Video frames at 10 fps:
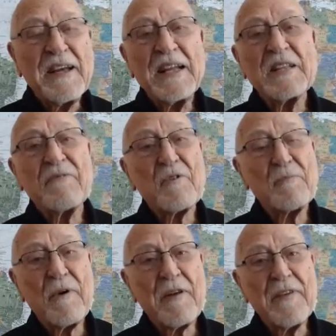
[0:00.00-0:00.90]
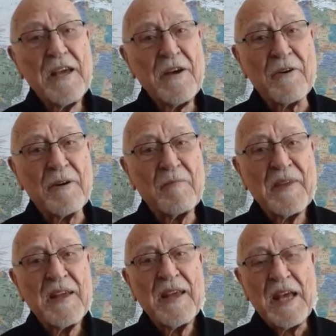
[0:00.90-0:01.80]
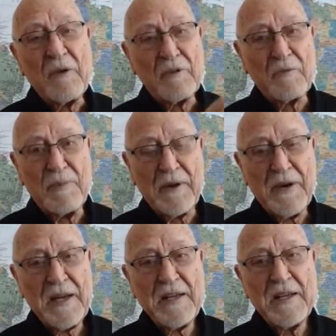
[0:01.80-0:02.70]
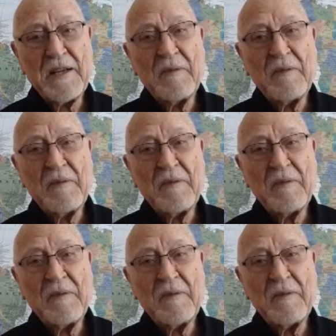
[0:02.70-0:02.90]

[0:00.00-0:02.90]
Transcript: in the first part of the year. He was buried.